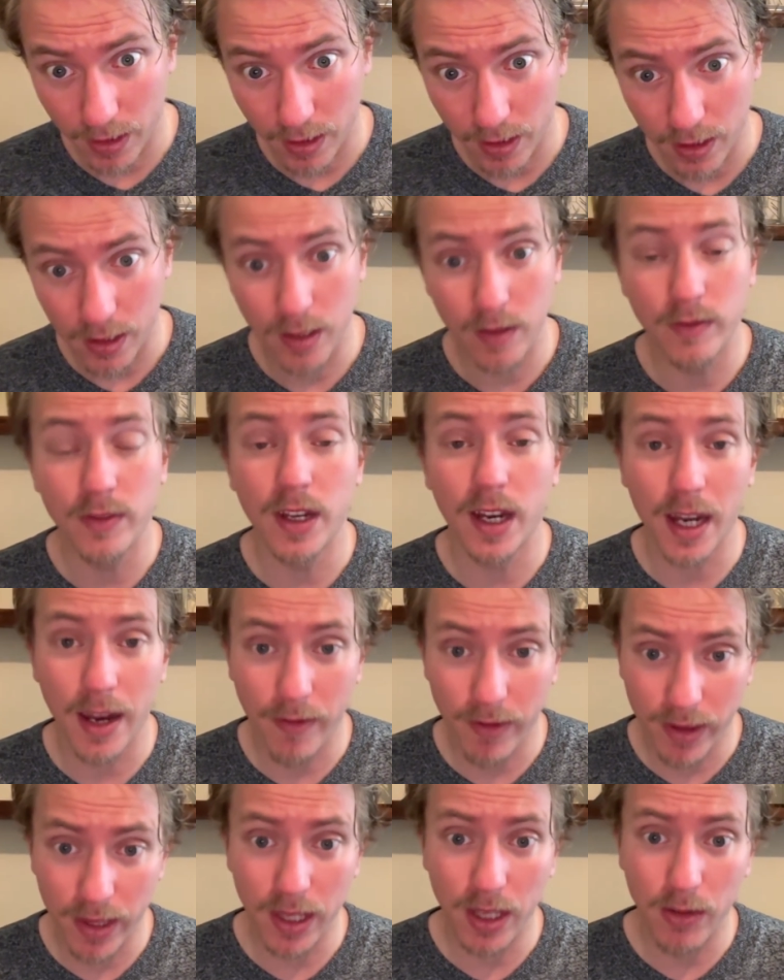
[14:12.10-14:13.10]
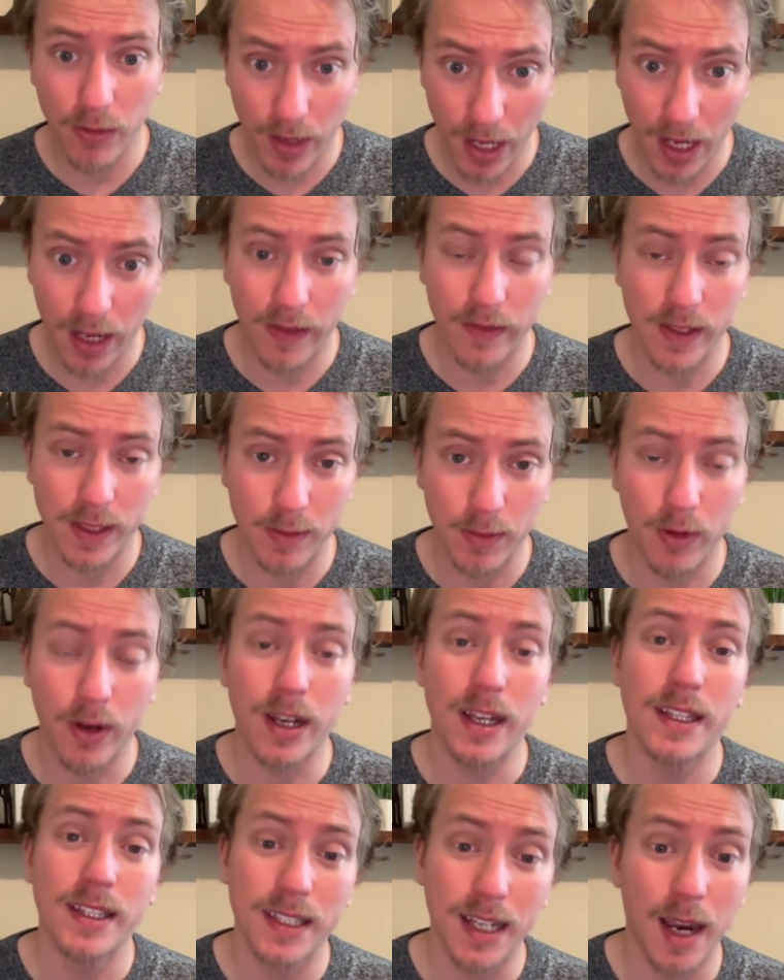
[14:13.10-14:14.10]
You've done everything you can at this
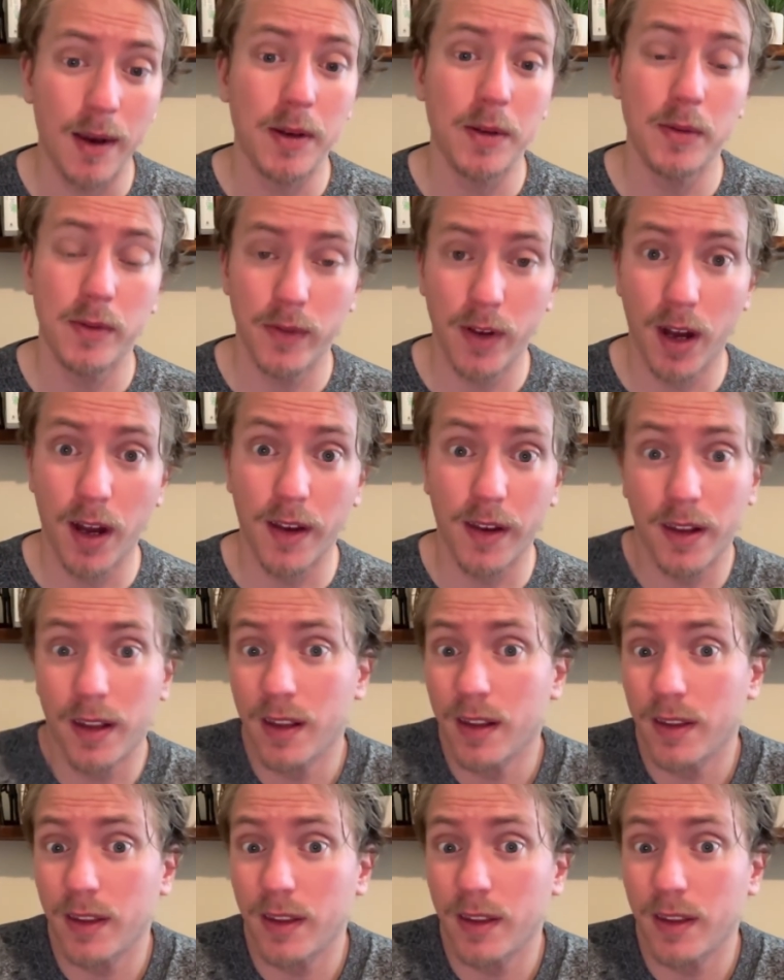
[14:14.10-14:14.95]
point. It's time to move on.